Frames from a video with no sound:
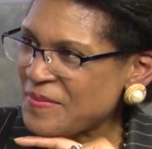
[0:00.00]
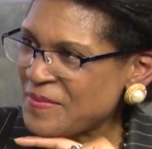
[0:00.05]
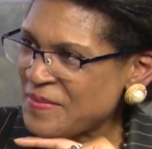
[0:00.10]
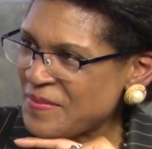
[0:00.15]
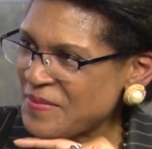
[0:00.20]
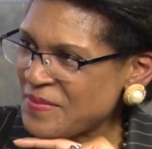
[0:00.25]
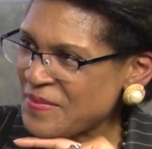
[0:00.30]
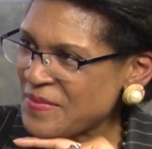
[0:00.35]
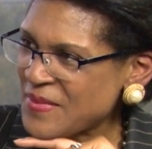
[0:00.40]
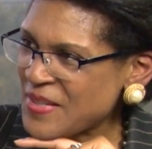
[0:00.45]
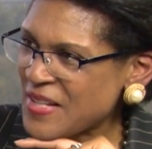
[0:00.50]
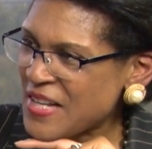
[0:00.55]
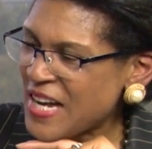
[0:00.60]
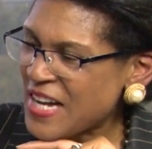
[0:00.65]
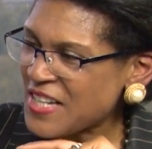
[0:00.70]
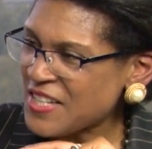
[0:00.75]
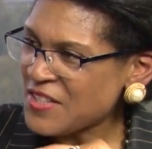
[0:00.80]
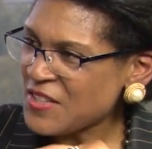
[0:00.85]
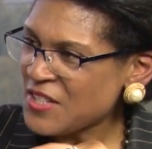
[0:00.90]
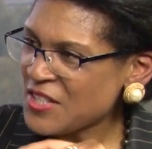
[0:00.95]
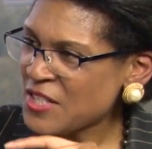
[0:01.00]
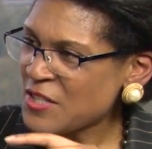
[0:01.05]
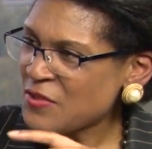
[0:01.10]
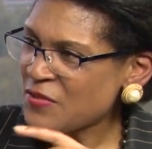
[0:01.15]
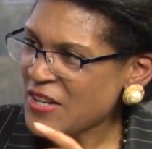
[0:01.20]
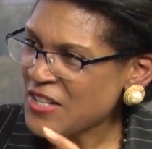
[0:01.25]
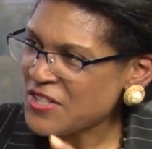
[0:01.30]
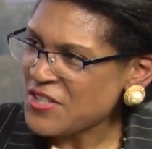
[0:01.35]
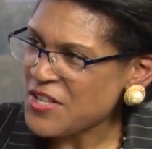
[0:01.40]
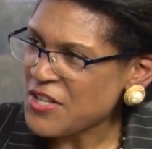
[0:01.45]
Mm. And this is
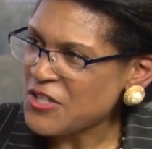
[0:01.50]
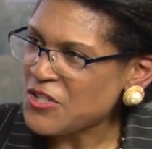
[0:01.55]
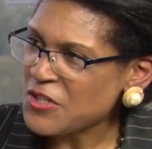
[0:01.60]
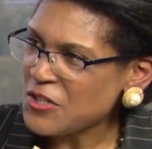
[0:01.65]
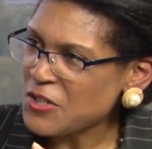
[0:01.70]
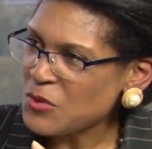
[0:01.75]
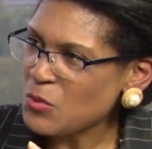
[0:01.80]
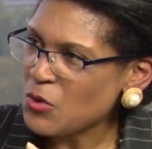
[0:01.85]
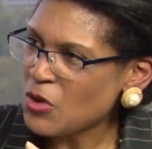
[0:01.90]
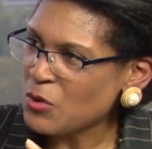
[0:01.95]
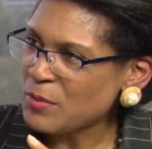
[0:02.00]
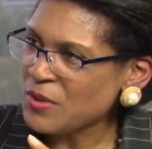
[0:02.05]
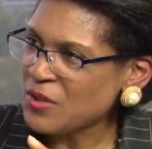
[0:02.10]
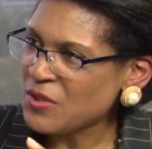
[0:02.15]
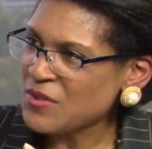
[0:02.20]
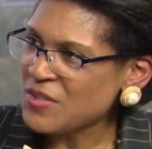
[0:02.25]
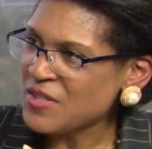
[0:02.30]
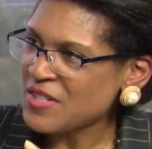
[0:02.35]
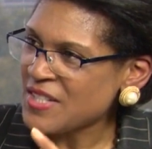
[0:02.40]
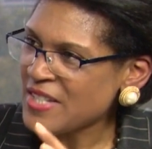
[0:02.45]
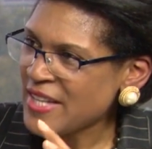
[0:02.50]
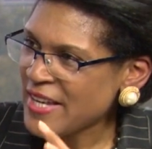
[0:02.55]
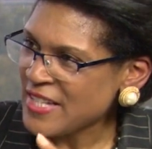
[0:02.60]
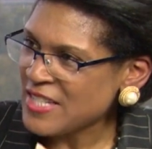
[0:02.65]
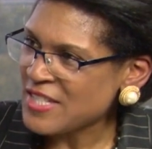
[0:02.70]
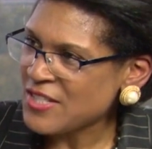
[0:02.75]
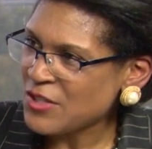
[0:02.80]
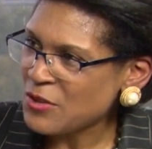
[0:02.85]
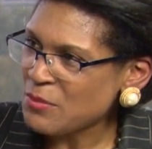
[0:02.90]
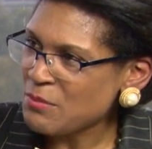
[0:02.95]
fascinating as well because,
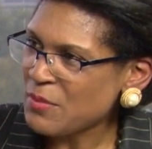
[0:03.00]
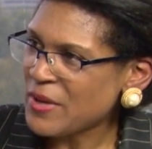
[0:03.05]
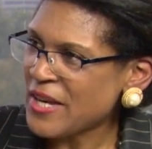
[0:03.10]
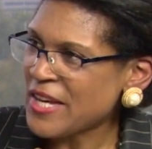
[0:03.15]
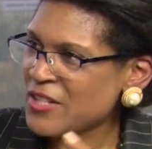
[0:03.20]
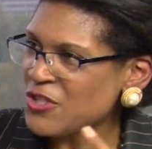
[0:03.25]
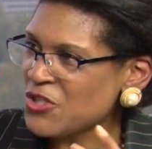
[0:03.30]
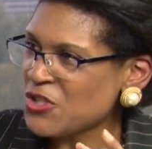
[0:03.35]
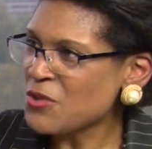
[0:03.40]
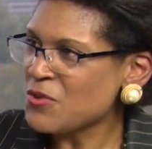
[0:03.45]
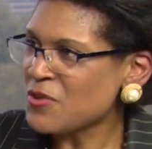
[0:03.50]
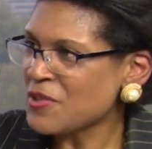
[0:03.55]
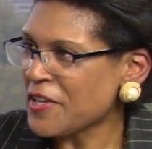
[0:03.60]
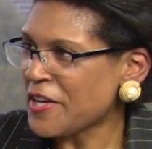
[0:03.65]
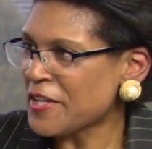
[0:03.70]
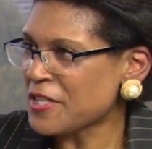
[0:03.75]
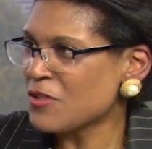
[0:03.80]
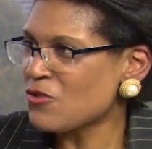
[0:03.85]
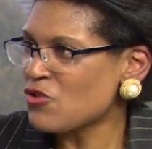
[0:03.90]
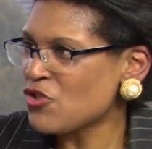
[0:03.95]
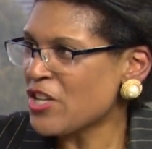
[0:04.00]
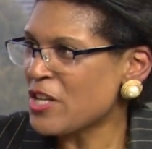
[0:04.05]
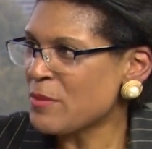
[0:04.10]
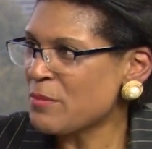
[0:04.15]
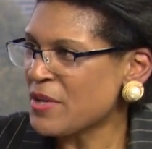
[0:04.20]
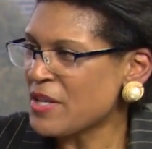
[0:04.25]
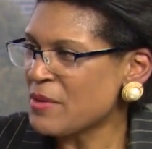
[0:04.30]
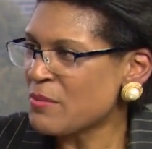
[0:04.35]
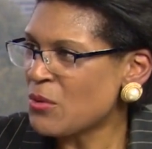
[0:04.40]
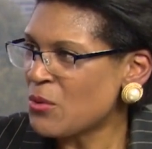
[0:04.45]
yes, compared to the likes of
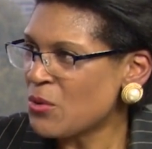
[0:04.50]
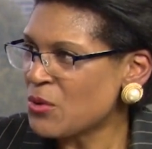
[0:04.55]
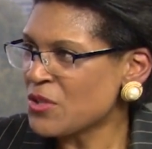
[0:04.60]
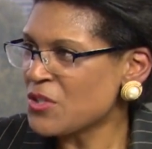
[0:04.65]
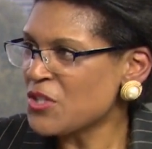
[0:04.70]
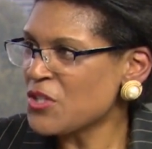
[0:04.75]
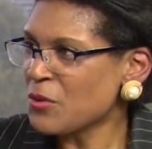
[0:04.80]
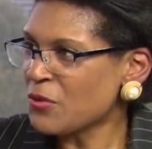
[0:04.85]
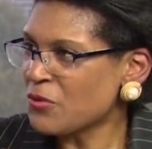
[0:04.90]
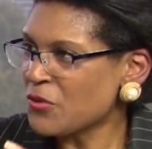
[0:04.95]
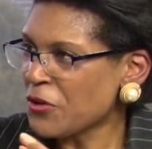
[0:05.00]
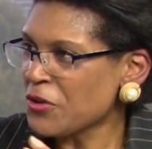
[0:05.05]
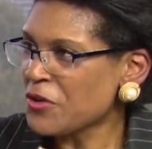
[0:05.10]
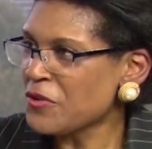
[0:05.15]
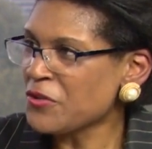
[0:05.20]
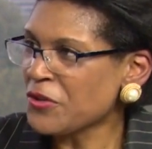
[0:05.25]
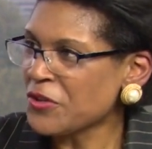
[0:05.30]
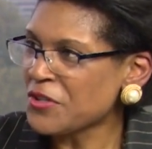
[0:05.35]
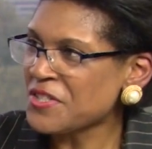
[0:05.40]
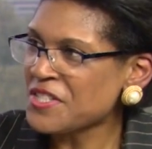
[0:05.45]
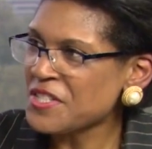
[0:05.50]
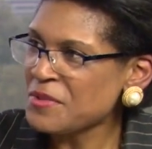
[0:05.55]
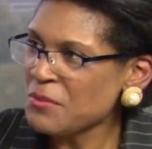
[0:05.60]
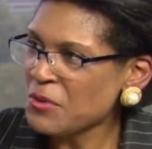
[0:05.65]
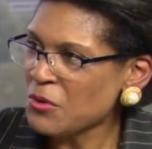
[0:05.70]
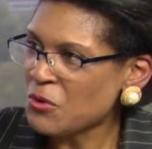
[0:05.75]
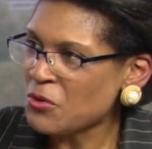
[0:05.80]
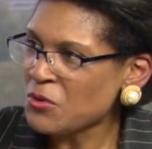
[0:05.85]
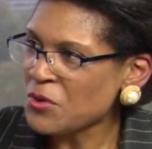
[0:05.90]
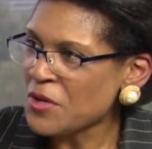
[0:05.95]
JP Morgan, you're very, very
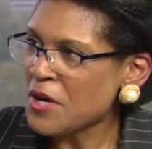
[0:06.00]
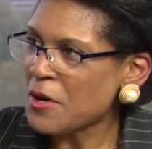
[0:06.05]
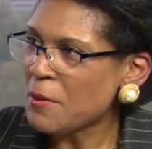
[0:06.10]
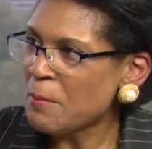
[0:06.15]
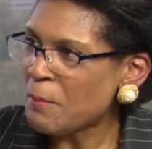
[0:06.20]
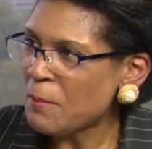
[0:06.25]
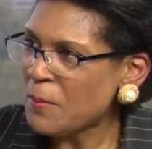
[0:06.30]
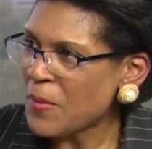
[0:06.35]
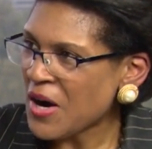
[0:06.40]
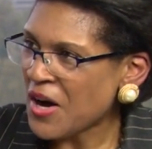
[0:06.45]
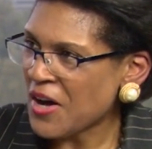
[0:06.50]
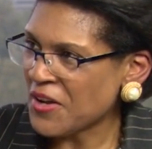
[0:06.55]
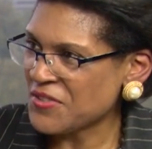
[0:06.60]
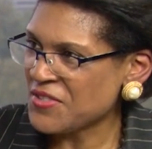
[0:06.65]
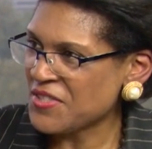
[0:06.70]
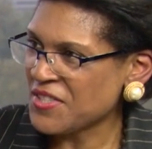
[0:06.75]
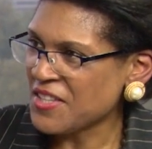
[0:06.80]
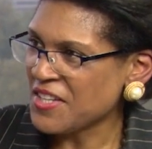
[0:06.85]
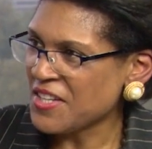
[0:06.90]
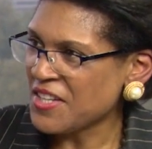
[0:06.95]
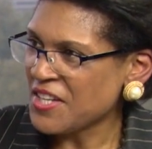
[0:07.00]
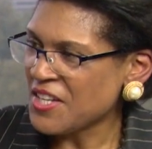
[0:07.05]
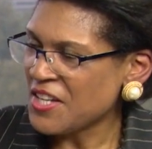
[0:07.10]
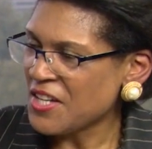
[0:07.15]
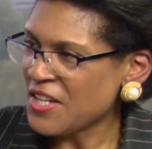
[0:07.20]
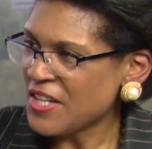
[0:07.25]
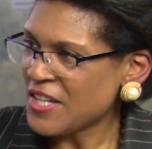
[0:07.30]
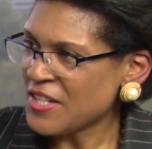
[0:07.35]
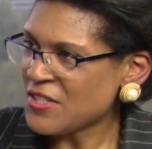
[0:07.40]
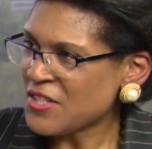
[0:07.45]
small, but
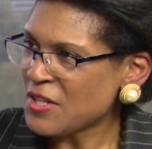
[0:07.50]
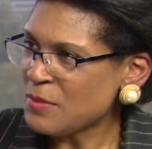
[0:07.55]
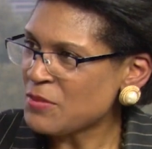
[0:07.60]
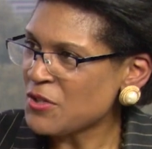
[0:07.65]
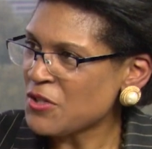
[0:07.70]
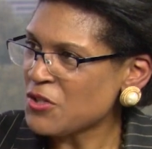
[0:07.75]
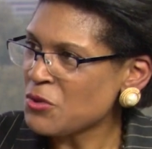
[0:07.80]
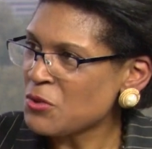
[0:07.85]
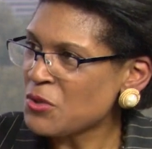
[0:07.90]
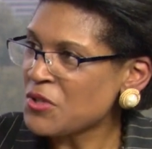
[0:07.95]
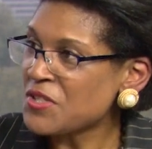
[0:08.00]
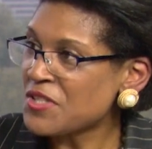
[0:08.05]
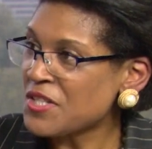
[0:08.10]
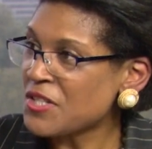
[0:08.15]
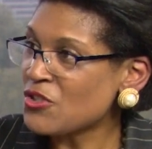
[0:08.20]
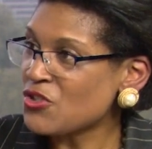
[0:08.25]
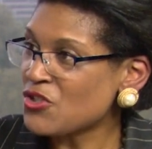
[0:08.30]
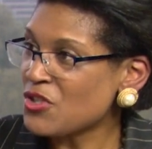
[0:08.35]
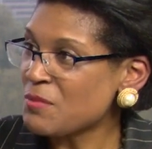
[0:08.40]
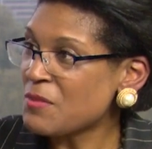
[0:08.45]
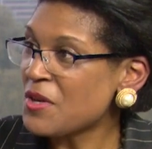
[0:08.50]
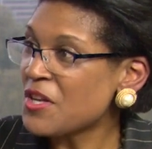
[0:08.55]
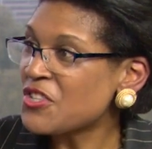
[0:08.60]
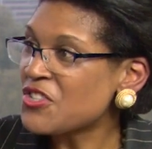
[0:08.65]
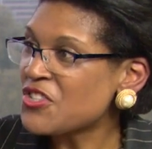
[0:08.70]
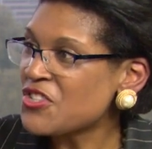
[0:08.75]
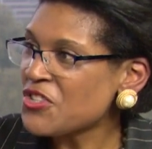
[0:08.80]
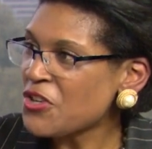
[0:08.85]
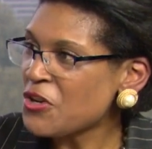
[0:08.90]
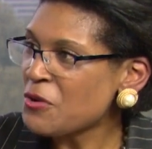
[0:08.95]
it seems that you can teach them
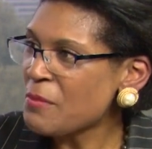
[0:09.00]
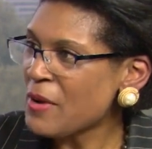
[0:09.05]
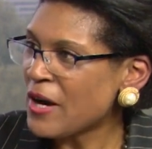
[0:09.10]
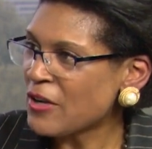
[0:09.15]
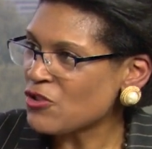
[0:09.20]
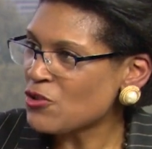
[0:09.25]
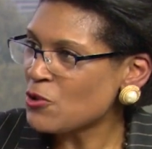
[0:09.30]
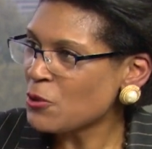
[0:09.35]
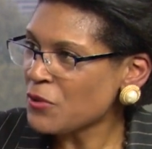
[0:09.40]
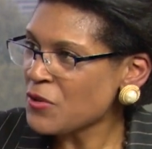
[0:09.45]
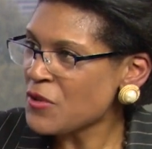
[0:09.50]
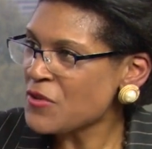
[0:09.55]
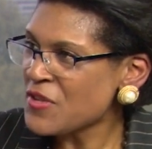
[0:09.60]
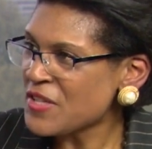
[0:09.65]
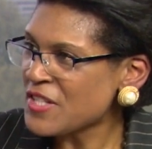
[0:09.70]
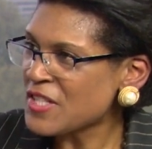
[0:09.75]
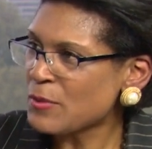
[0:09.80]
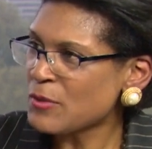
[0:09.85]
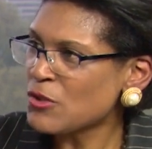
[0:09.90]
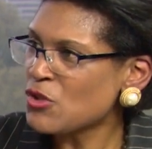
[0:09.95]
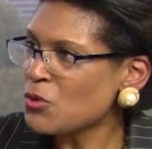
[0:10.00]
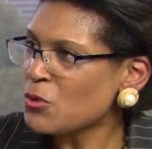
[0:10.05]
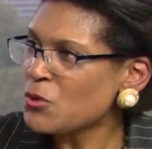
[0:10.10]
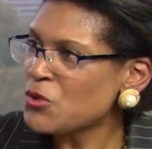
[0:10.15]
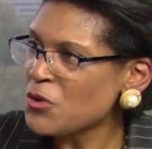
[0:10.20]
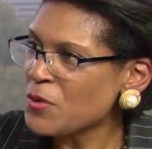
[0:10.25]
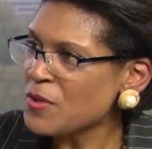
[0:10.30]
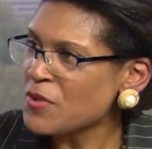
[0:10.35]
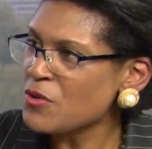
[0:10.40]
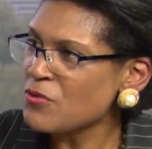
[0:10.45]
so much. A lot of the things which you're
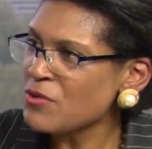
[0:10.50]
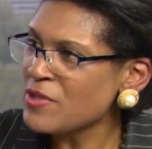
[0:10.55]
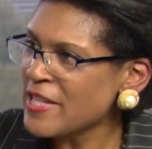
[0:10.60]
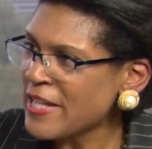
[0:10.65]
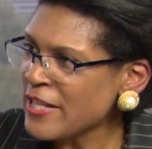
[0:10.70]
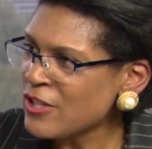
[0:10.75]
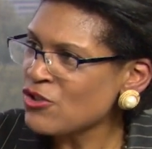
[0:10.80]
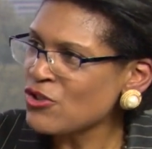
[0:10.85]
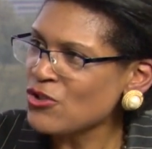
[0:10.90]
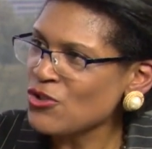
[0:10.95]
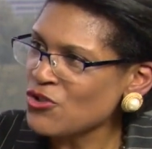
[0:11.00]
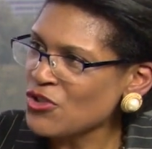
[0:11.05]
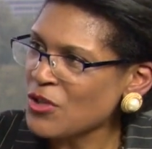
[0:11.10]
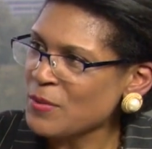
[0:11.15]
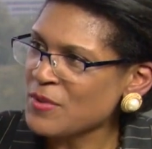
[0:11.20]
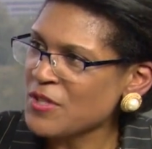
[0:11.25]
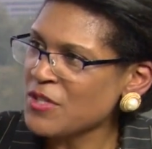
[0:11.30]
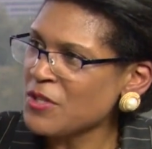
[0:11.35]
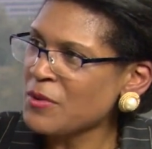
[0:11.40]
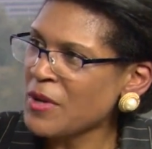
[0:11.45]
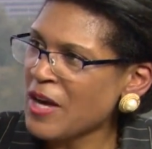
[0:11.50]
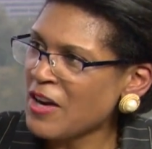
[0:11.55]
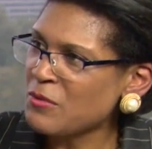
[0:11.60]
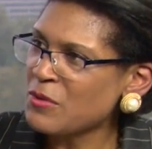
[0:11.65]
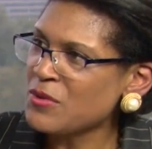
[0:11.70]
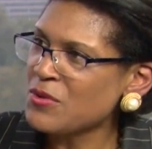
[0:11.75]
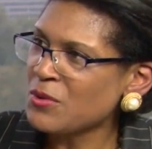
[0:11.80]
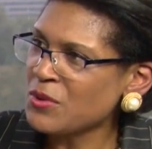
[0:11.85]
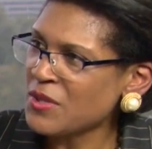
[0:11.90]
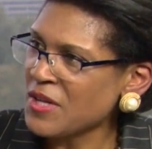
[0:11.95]
doing, the relationships that you have
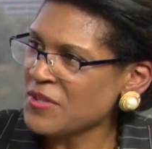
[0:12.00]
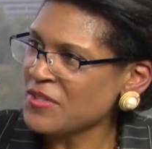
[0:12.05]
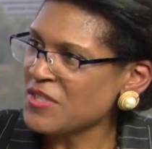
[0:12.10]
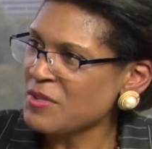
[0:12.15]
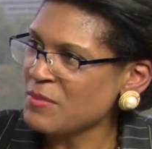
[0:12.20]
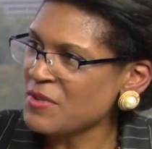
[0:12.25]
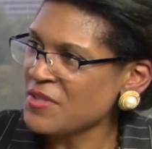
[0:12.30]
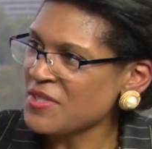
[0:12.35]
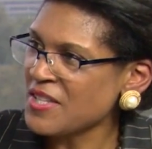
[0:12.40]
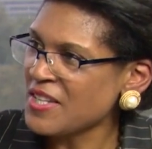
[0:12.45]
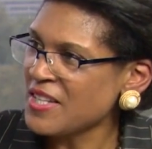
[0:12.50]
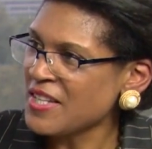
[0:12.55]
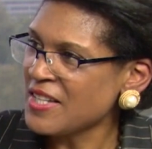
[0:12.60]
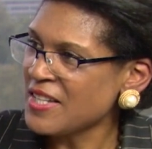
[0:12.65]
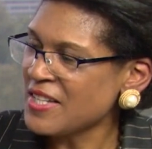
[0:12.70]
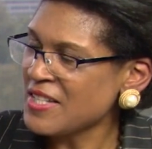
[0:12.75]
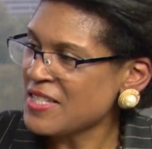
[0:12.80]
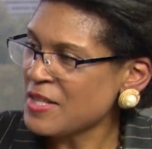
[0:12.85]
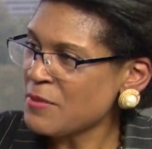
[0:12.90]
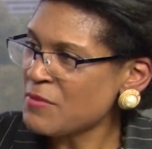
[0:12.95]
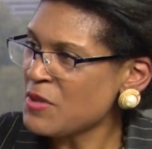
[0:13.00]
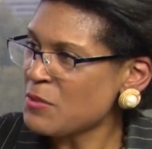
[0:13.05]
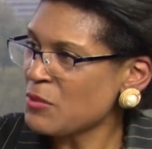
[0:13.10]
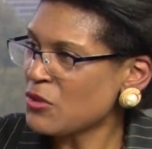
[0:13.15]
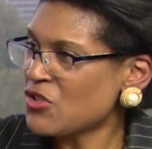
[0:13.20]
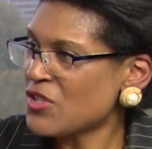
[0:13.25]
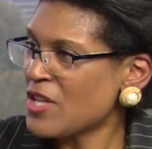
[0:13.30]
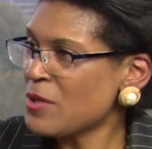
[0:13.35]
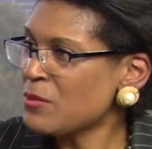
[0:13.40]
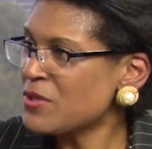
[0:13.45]
with your customers, something
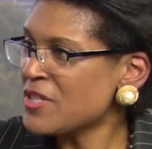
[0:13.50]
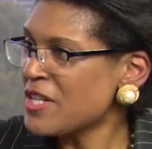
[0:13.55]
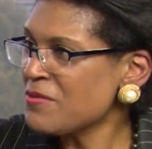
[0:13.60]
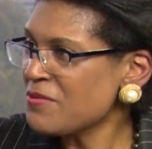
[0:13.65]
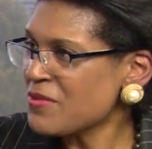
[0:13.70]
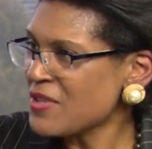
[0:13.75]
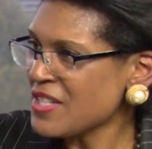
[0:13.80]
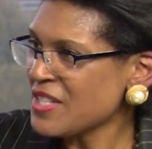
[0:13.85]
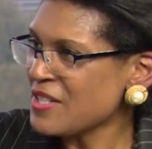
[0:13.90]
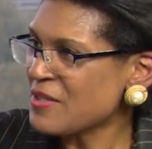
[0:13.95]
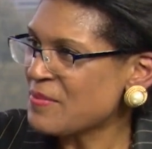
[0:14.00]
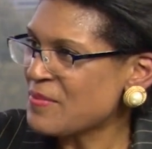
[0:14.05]
which they would envy.